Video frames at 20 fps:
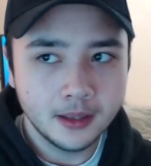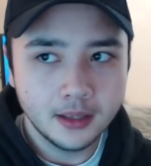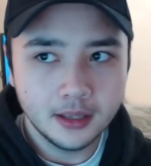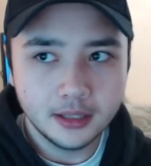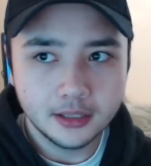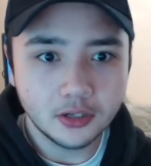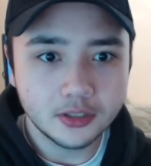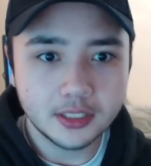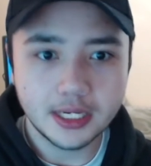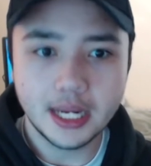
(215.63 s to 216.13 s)

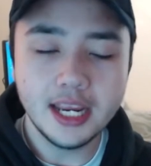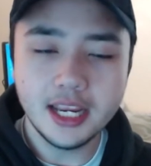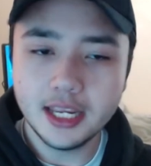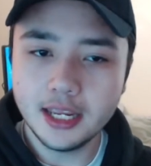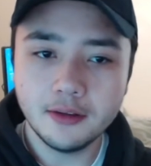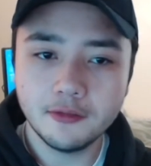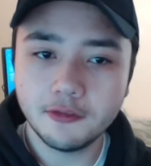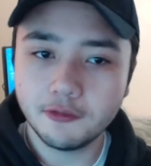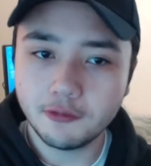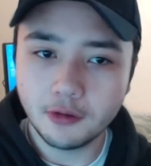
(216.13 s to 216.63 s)
They're
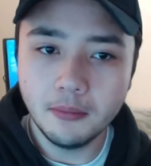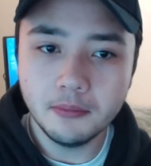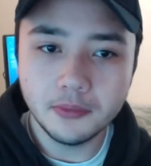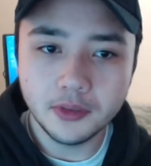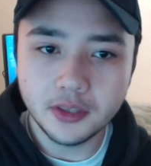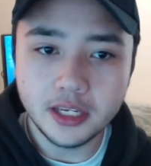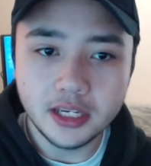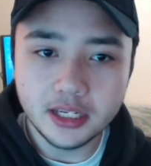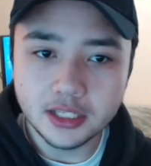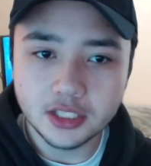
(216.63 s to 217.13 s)
taking from
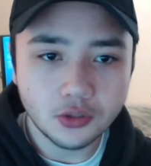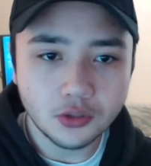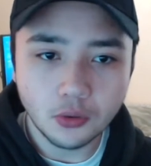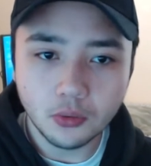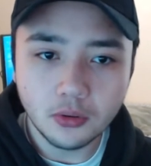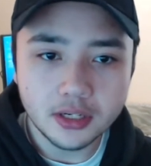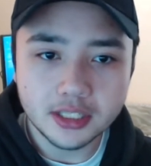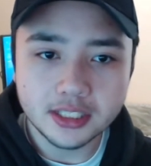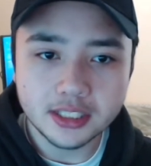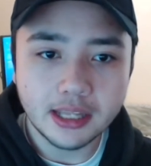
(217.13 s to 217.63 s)
these
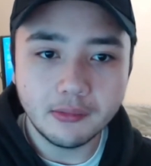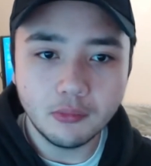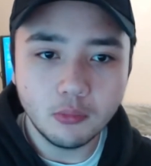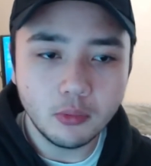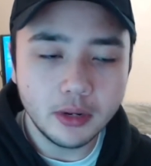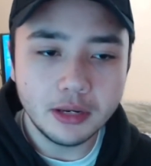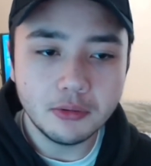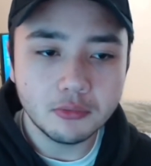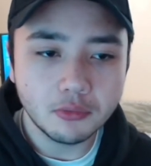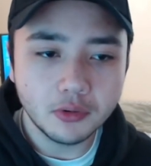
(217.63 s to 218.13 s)
stories that
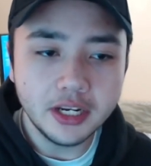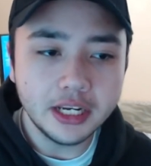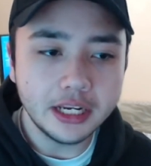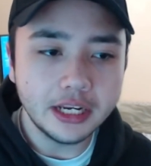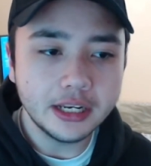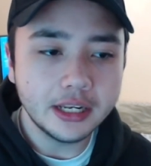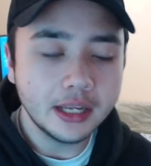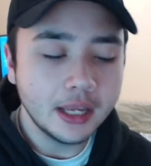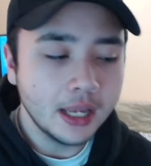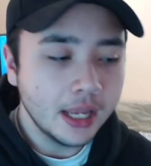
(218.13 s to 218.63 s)
we
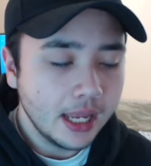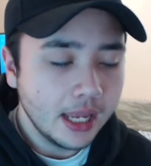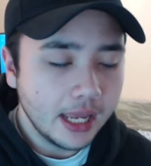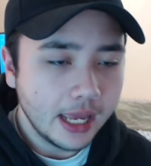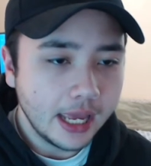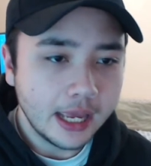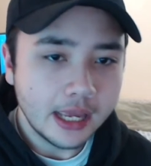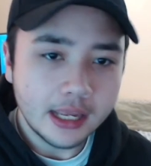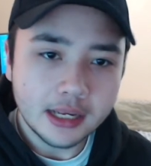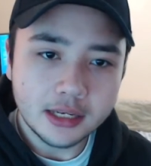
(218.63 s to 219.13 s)
read
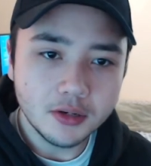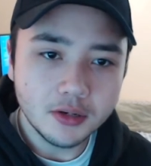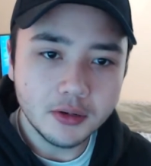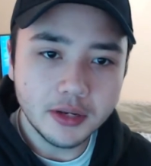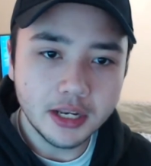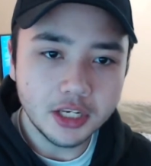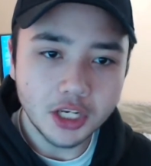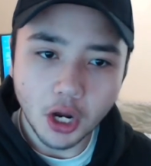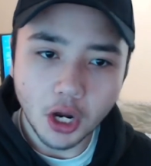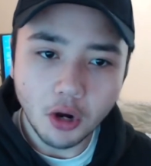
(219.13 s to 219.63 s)
and you
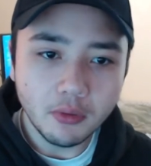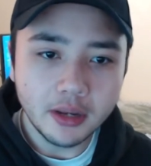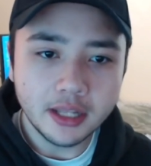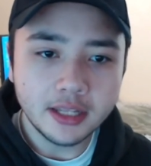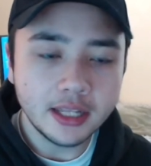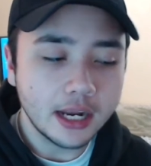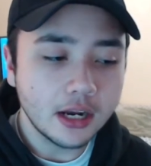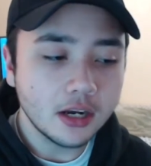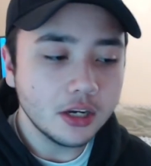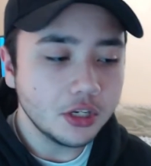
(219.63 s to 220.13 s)
can go in
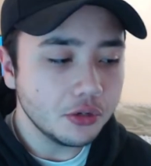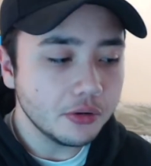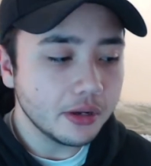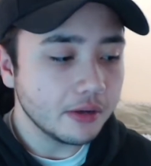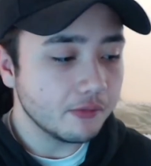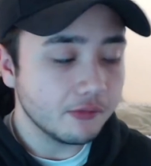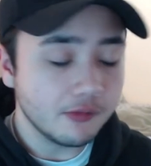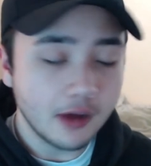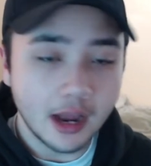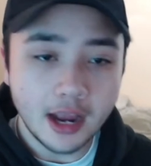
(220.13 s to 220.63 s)
there and you can
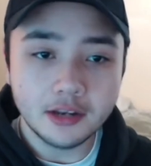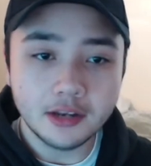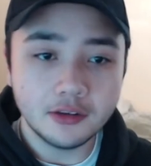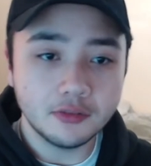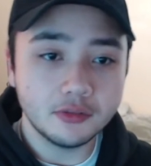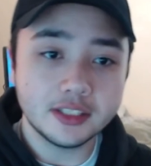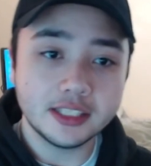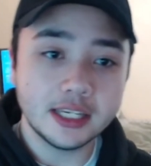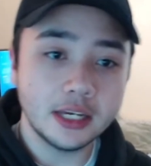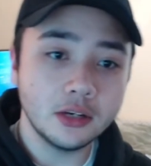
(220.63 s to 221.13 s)
find
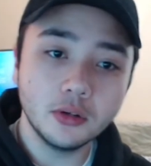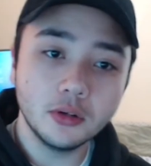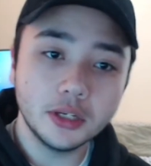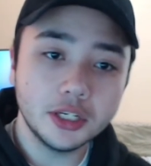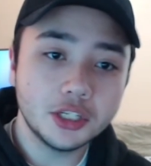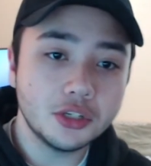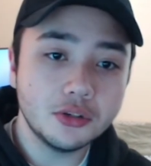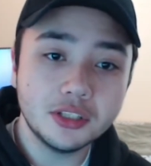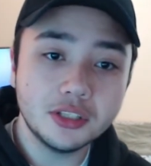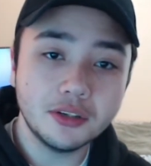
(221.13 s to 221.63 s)
single
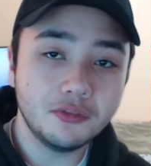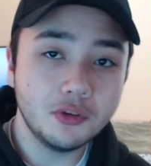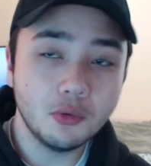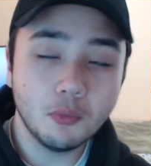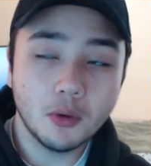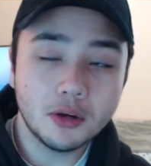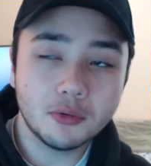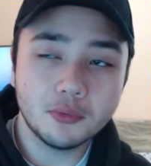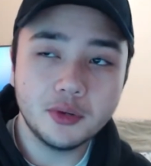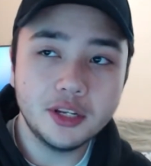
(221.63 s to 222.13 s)
issues. If you want
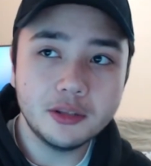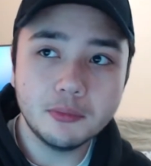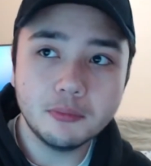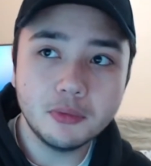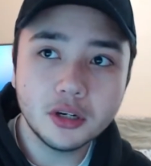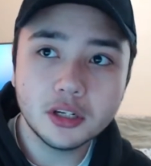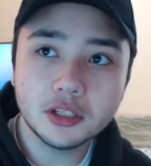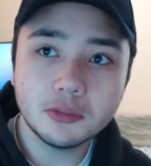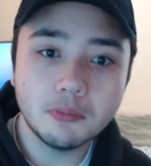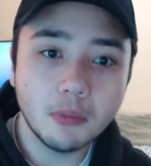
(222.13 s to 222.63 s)
to read the
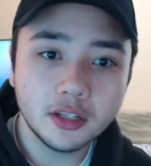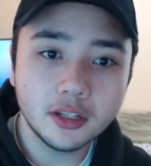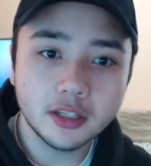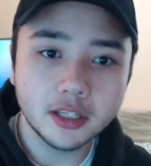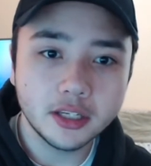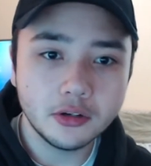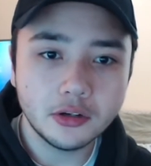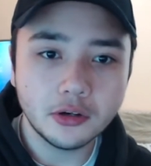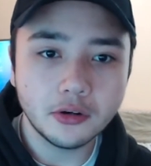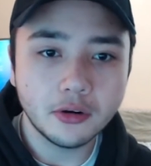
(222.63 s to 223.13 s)
books
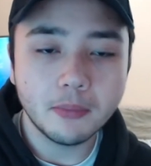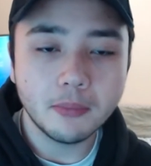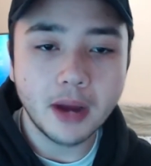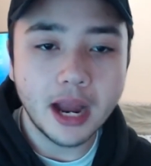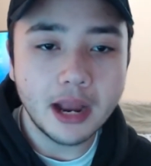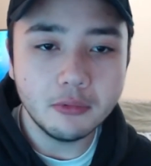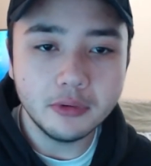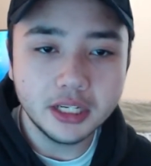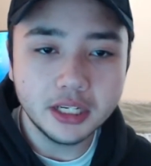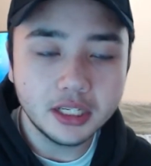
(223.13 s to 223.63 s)
monthly or bi
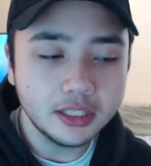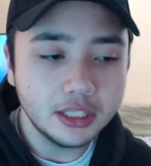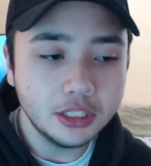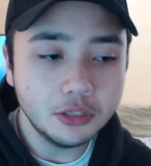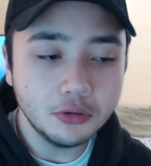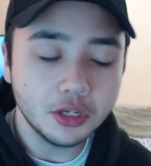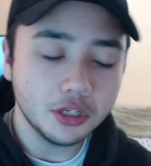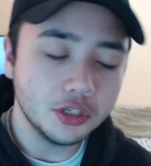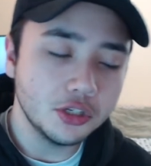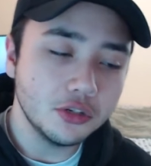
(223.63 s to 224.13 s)
weekly, you
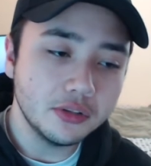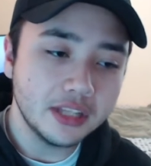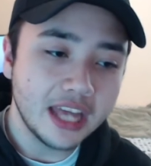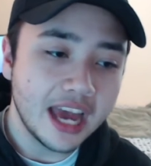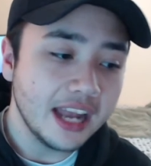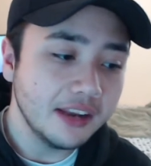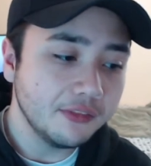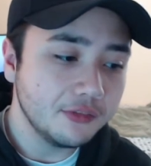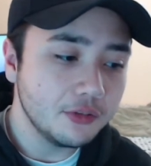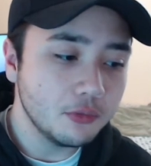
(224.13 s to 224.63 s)
can do
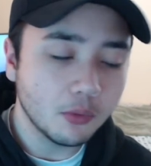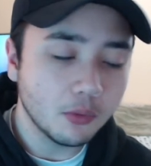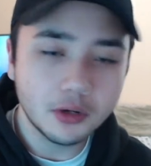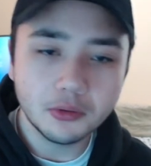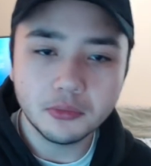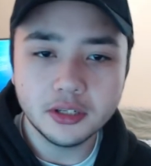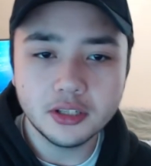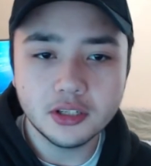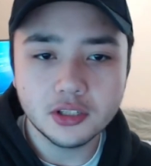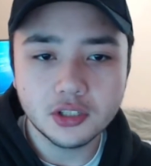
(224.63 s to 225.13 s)
that. If you want to
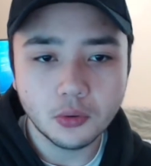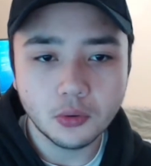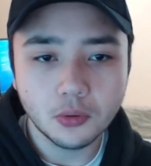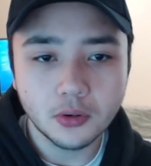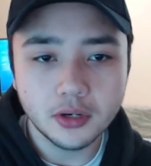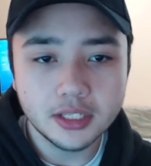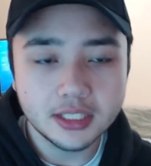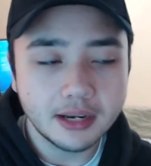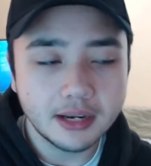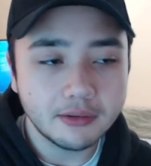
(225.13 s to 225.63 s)
read the
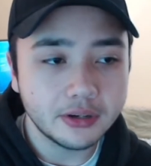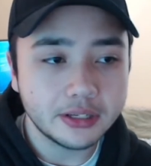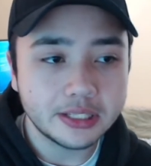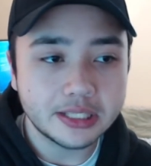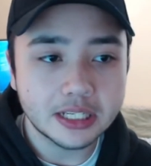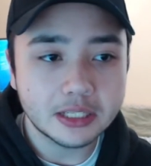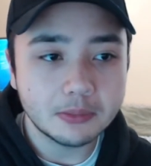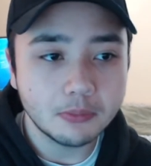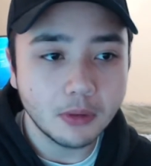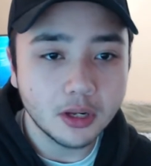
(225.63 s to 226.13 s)
stories every
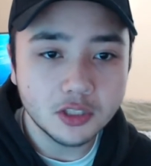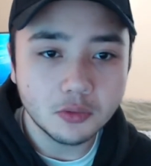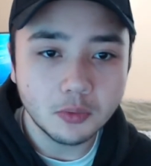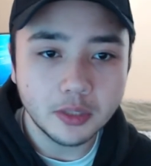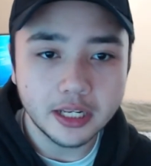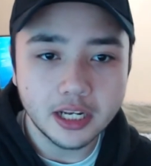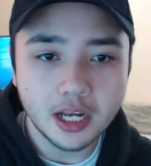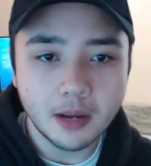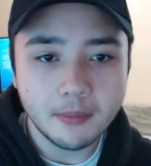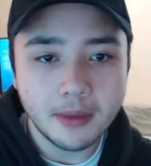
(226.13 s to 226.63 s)
six months when they
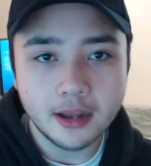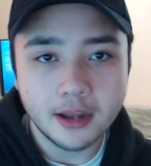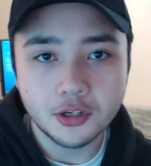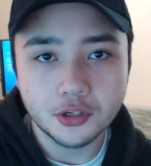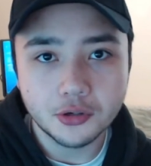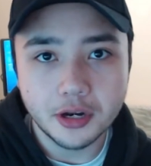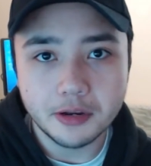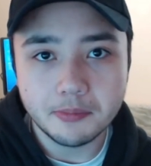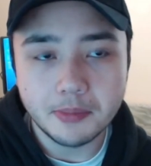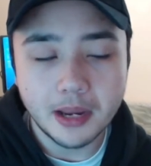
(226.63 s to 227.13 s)
come out in
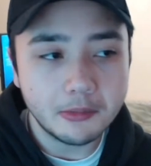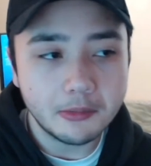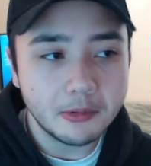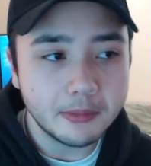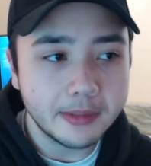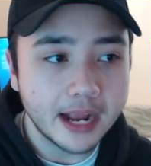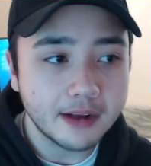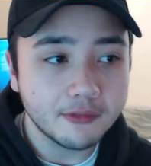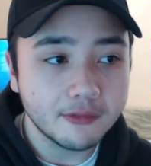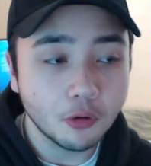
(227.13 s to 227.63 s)
trade
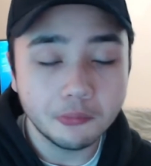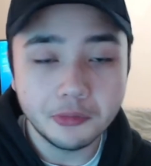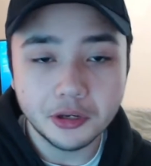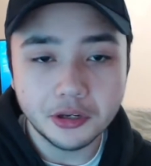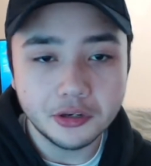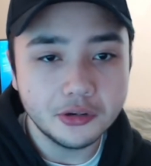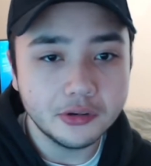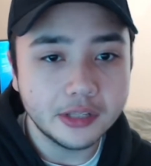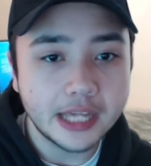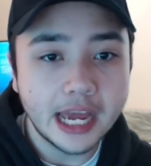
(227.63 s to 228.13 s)
paperback form, you can
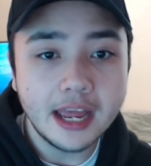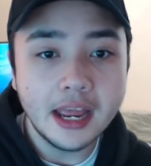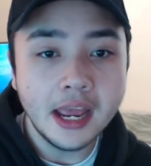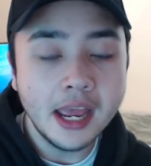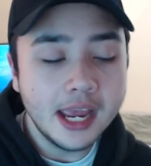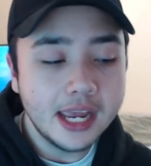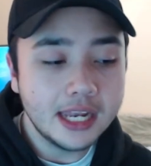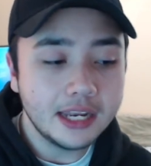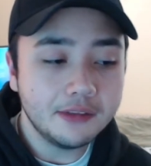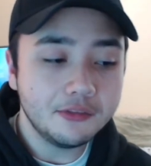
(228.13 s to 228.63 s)
do that.
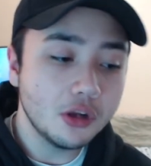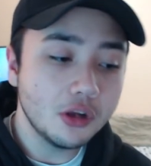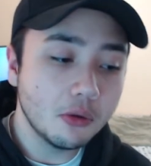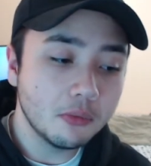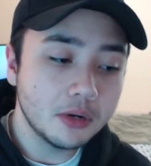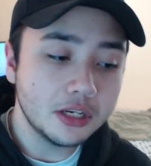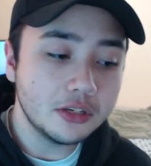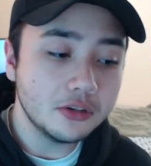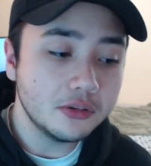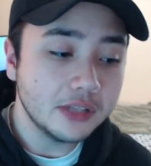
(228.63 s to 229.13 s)
And if you don't want
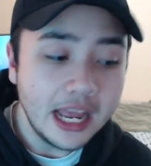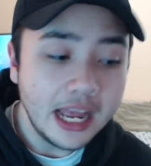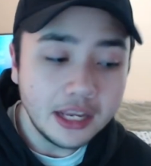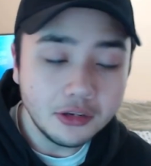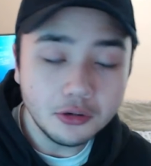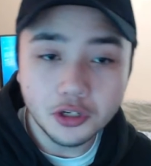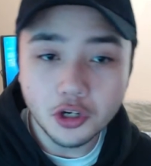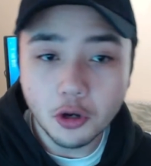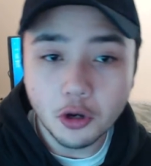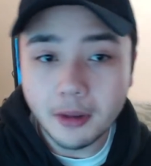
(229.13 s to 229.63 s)
to do that, you
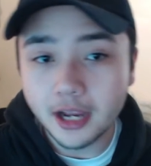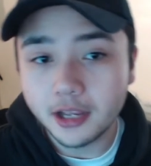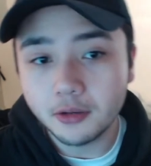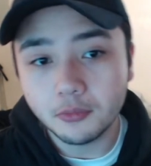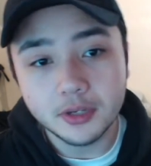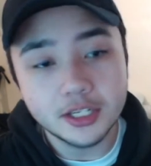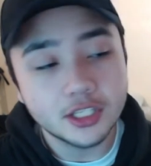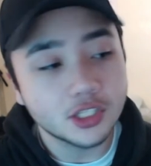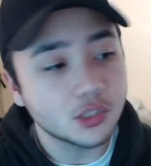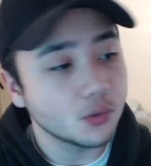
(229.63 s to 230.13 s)
can go back and
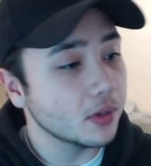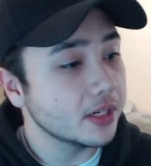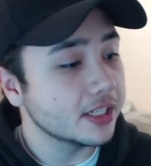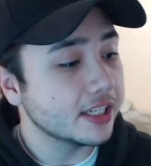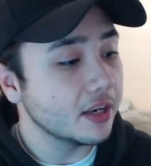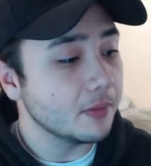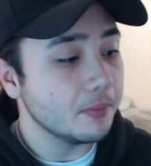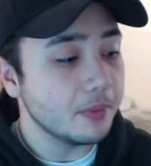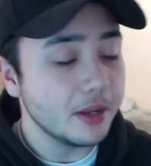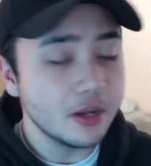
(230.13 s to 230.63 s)
read stories that
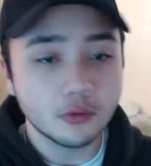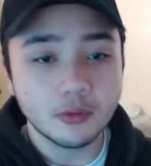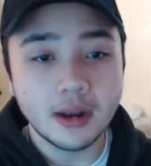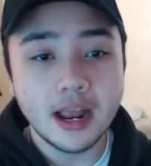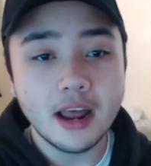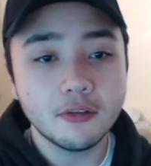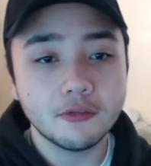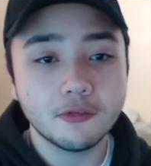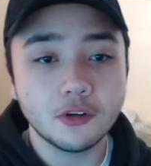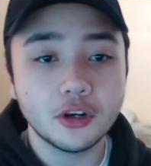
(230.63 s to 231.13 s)
have been
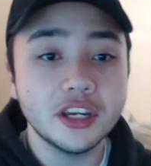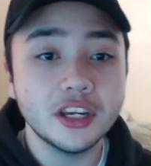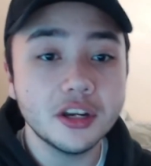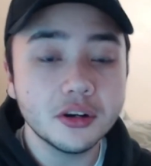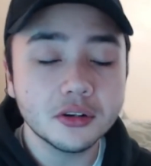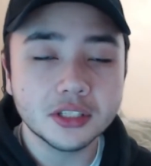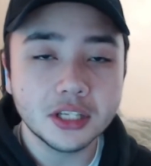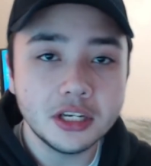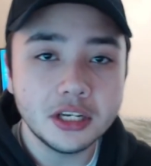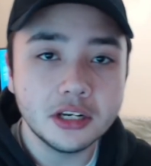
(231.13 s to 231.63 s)
around for
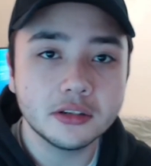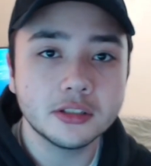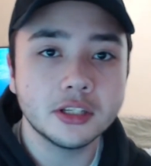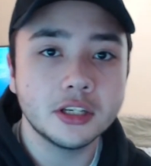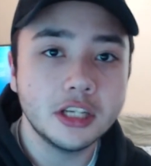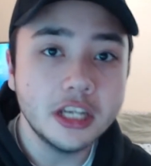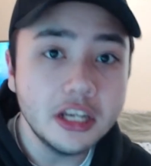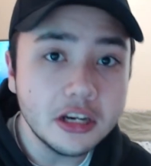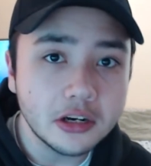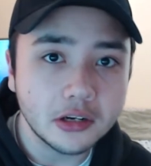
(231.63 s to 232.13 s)
years and years and
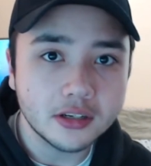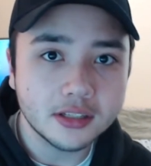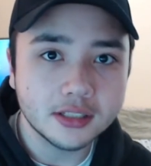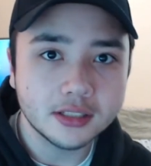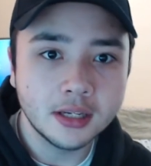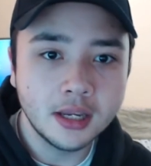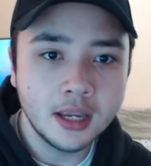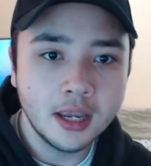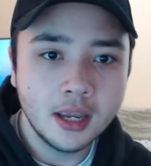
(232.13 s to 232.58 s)
years.